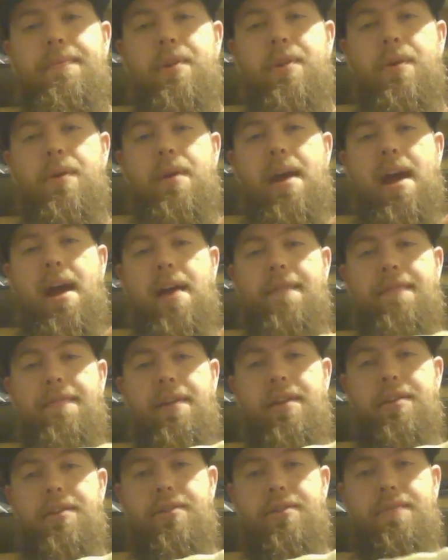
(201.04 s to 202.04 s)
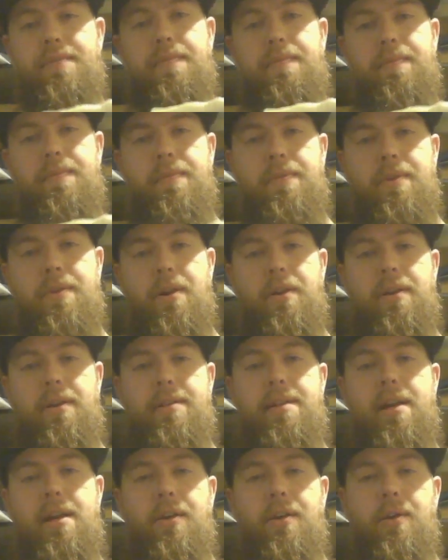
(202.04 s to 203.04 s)
two and a half inch curly
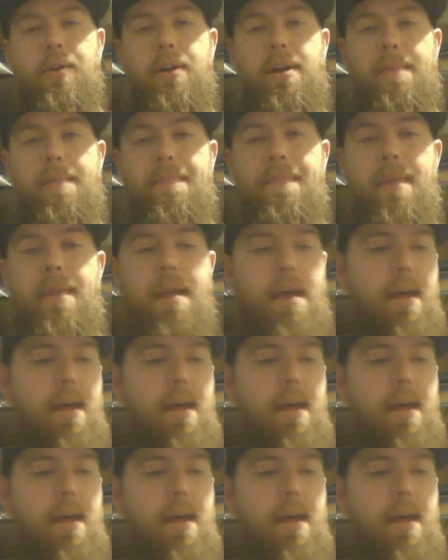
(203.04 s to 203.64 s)
tail grub.